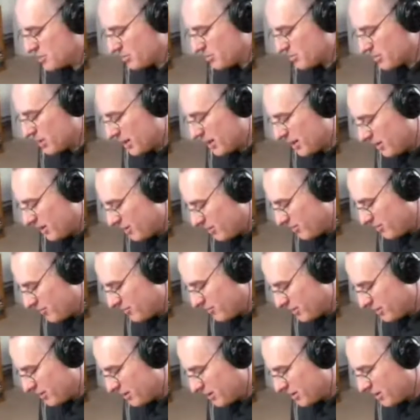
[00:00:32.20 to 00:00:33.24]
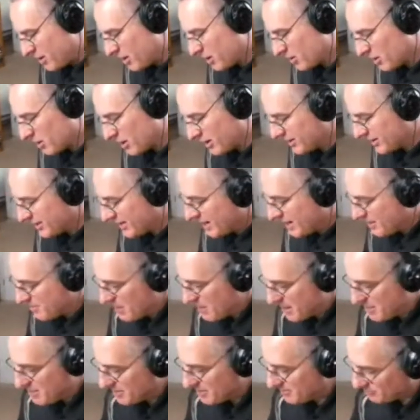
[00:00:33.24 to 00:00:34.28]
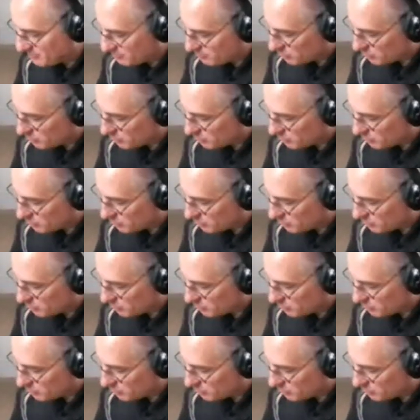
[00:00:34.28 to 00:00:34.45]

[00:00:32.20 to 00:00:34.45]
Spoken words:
some kind of online game, maybe.